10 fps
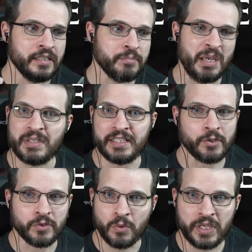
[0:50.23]
maybe later
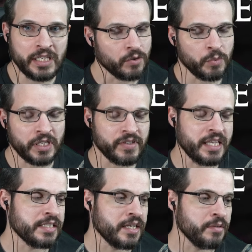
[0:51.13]
in the week or whenever they
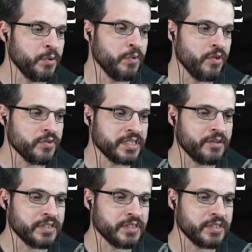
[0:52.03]
decide to put one of those out,